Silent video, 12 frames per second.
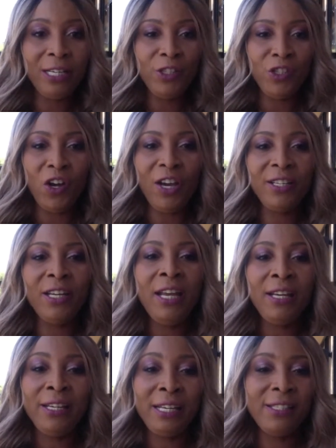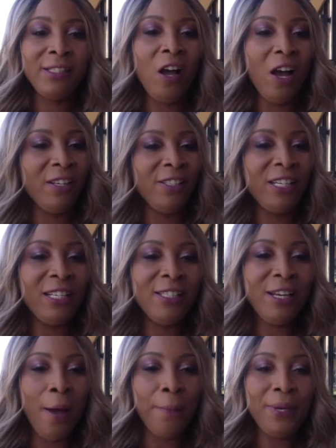enjoying this
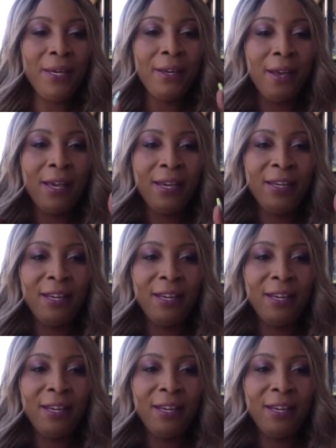collagen topic,